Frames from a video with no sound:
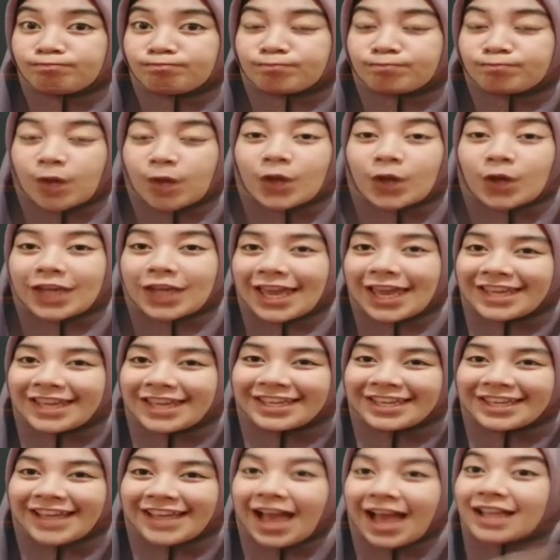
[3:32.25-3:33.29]
Okay,
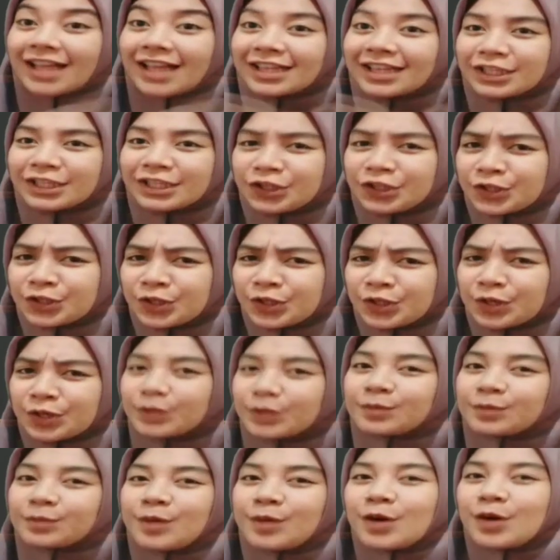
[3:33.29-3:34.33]
I'll let you know
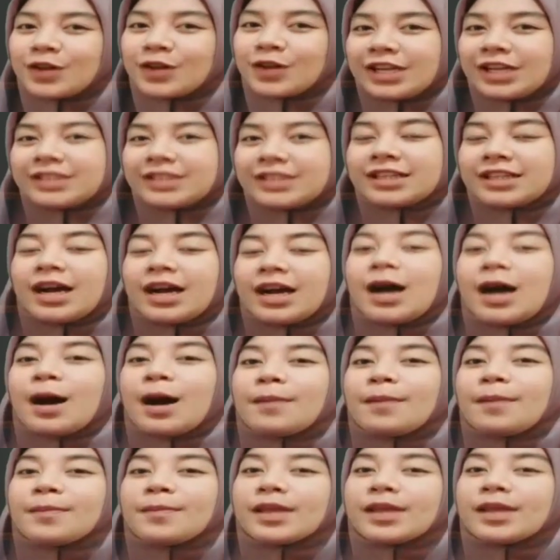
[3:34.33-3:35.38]
about it.
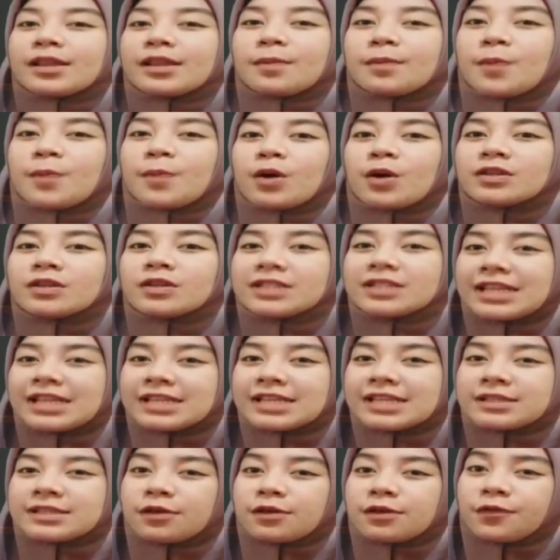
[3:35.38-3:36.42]
Metaphors is
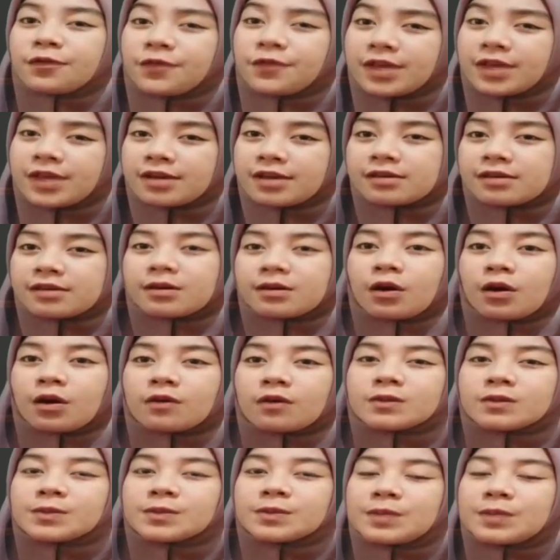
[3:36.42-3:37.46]
a figure of
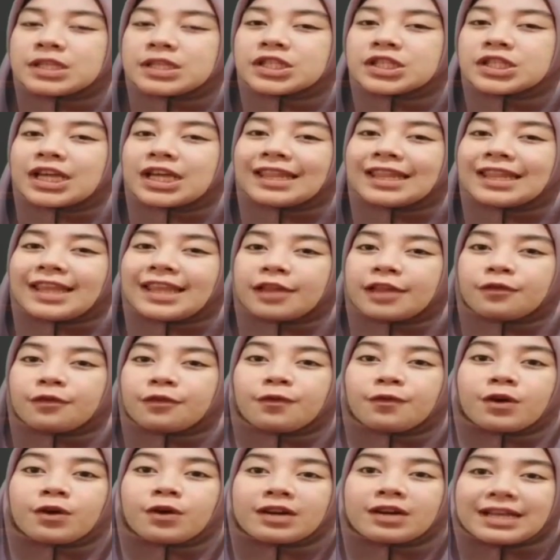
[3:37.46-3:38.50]
speech that,
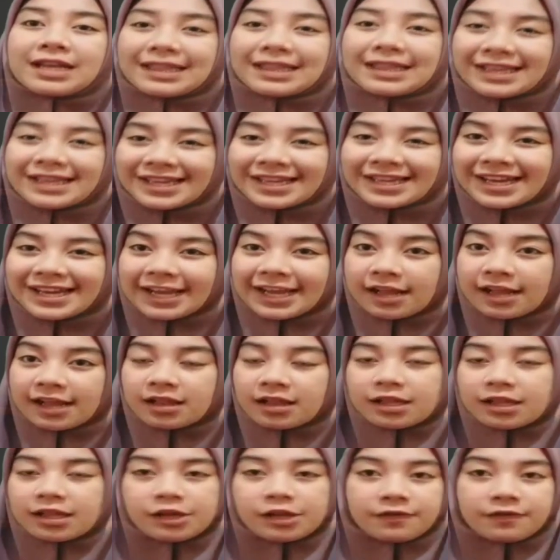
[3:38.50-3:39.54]
for rhetorical
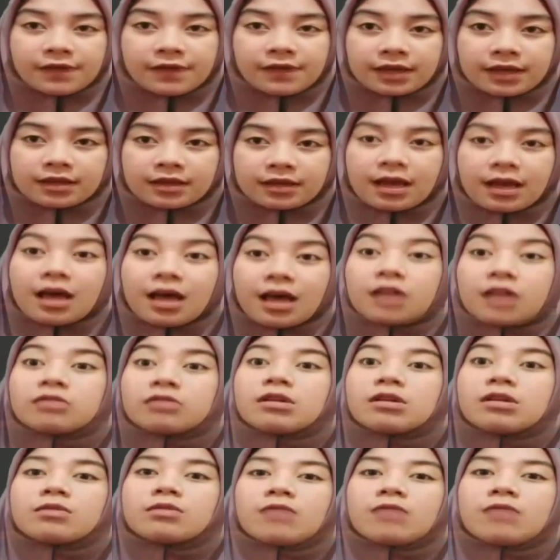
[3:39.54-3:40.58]
effect,
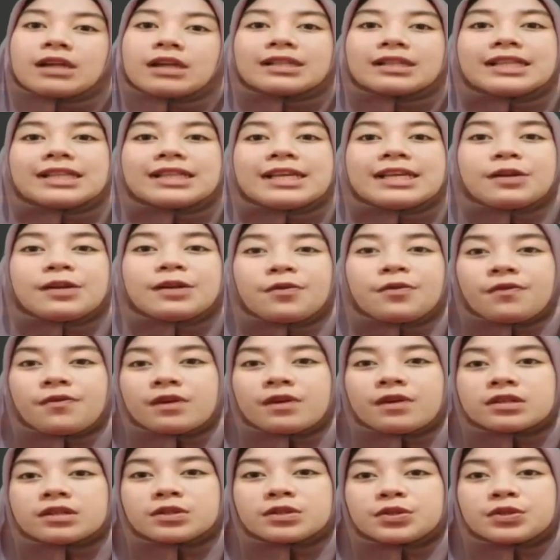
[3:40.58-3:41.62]
directly
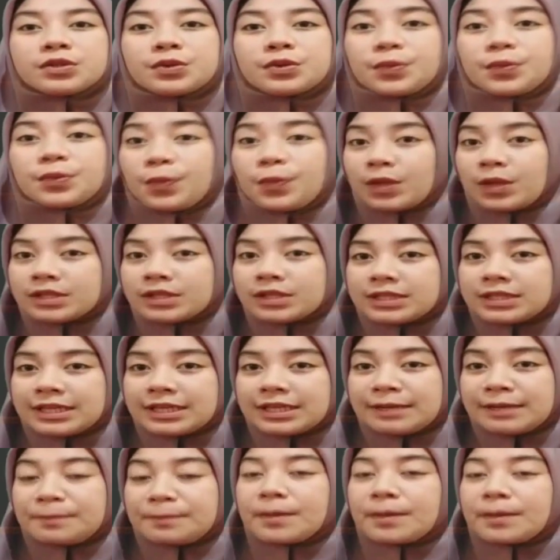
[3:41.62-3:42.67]
refers to one thing
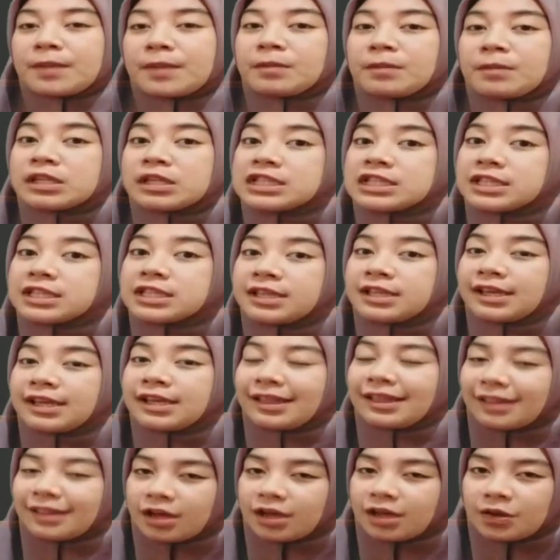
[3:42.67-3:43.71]
by mentioning
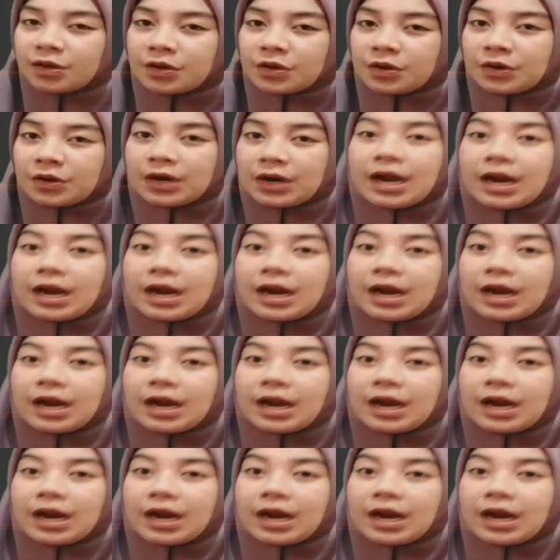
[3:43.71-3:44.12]
another.